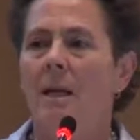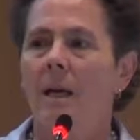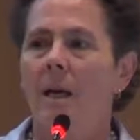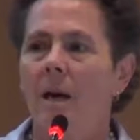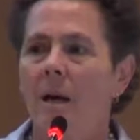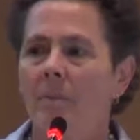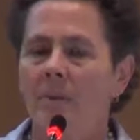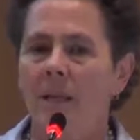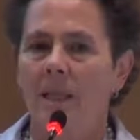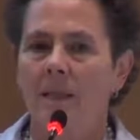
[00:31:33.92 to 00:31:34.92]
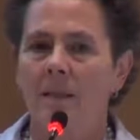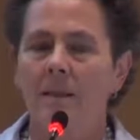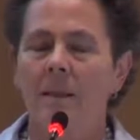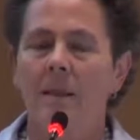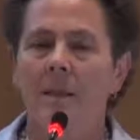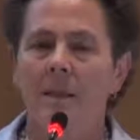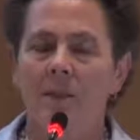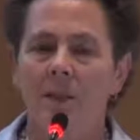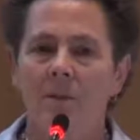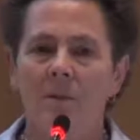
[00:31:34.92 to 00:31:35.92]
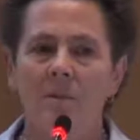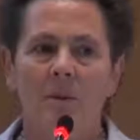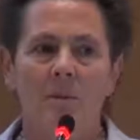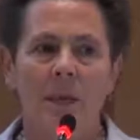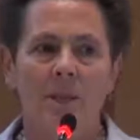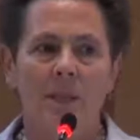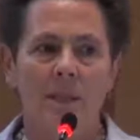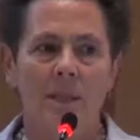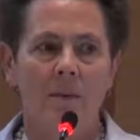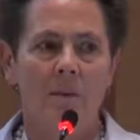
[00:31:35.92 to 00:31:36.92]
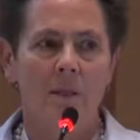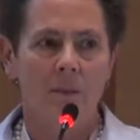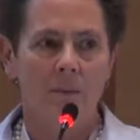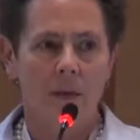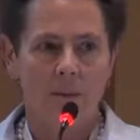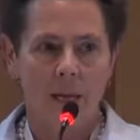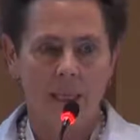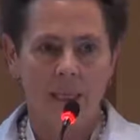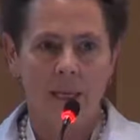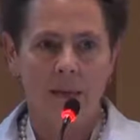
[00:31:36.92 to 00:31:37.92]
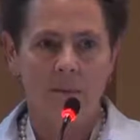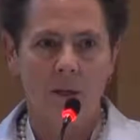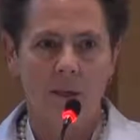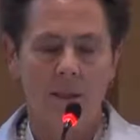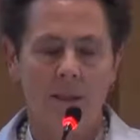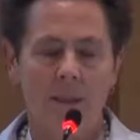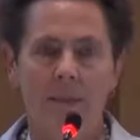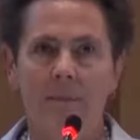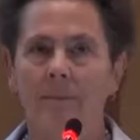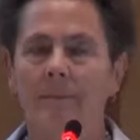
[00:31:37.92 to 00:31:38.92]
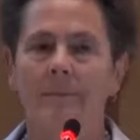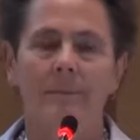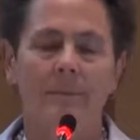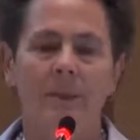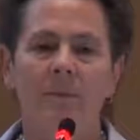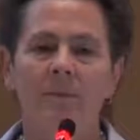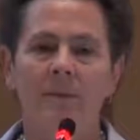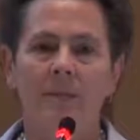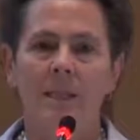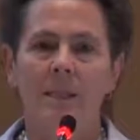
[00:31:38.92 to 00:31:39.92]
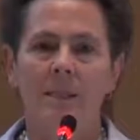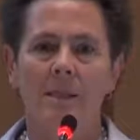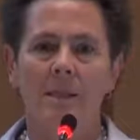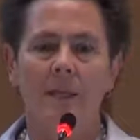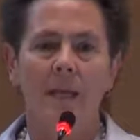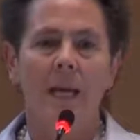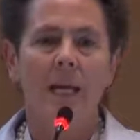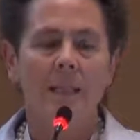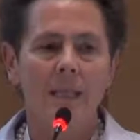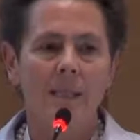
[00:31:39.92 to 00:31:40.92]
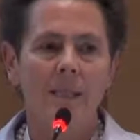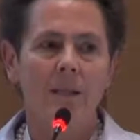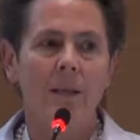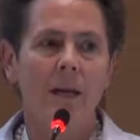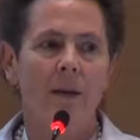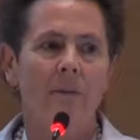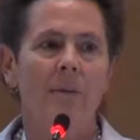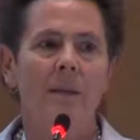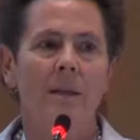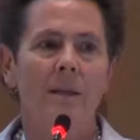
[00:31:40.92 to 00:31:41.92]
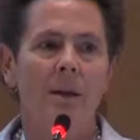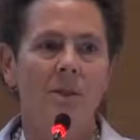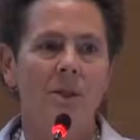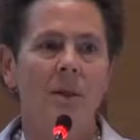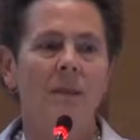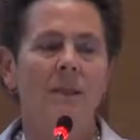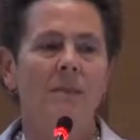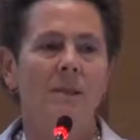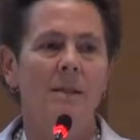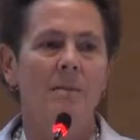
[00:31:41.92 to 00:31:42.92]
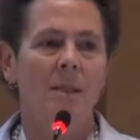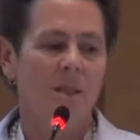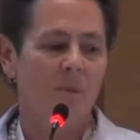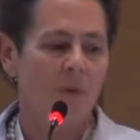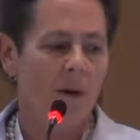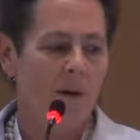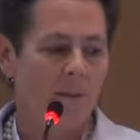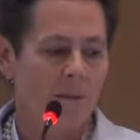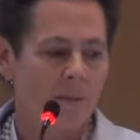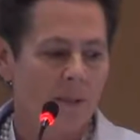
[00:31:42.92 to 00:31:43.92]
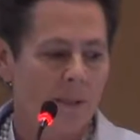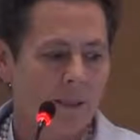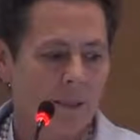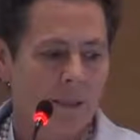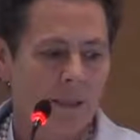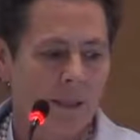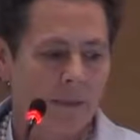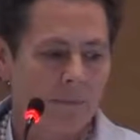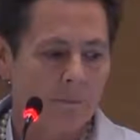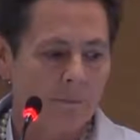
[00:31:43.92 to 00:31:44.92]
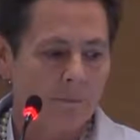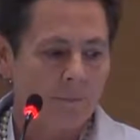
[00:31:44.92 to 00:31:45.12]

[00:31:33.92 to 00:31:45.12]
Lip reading: operated geothermal projects in the world. Wairaki came on in the 50s, and they still are struggling with some of these problems. But